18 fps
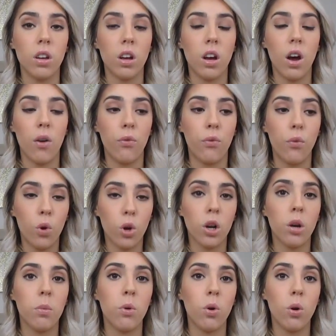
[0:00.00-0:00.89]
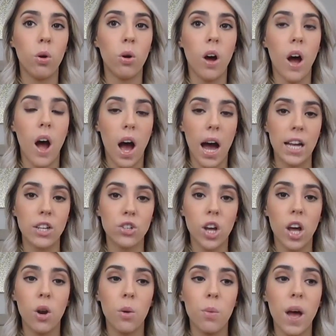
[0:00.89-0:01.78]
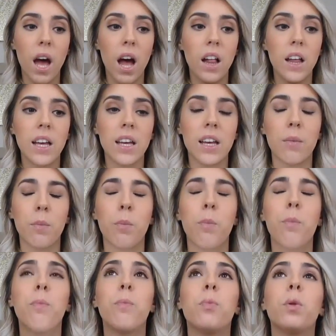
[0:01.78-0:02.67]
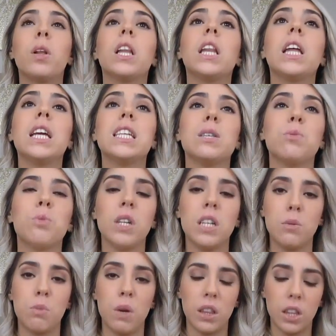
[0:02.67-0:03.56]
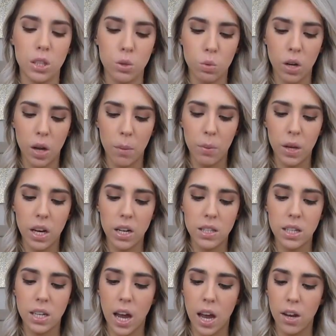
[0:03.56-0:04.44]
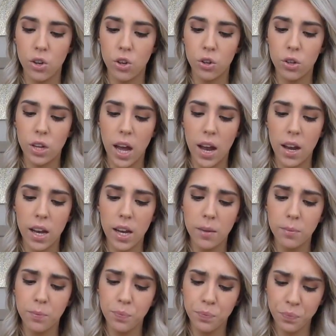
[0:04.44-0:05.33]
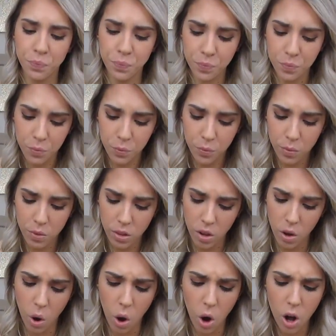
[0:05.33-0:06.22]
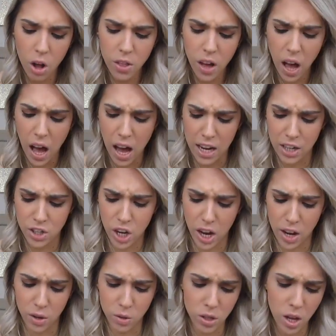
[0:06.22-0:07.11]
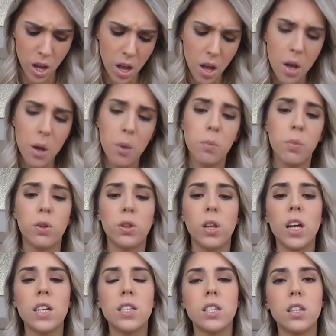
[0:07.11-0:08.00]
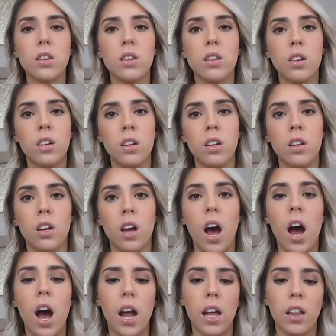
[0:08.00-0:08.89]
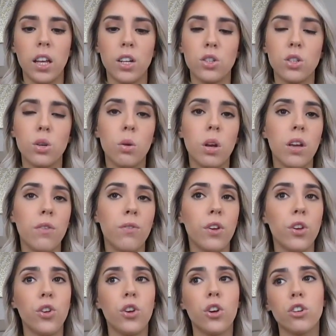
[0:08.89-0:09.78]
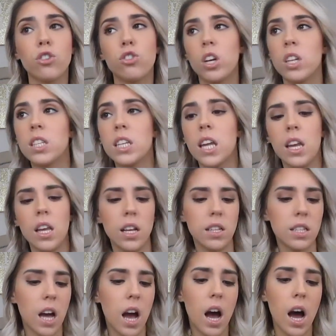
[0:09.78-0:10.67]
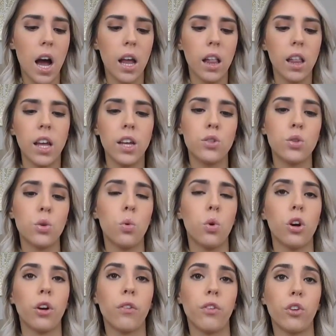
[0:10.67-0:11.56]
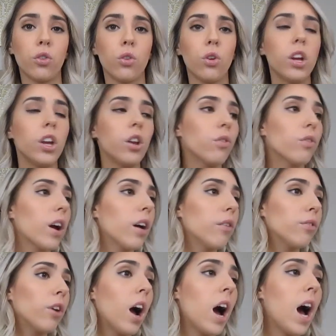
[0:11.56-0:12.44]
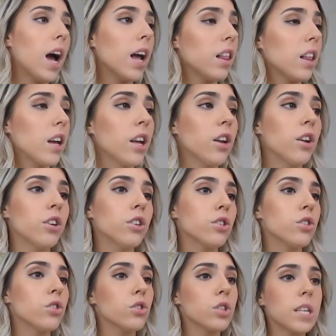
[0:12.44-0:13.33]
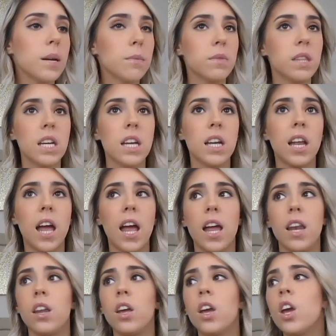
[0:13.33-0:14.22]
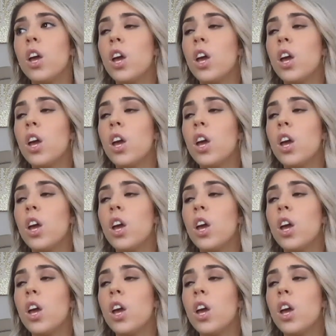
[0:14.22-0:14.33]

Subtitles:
affordable eyeshadow palette, please pick this one up because again, you're getting all the eyeshadows plus the highlights. So if you're just getting into highlights, or if you're looking around for highlighters or something and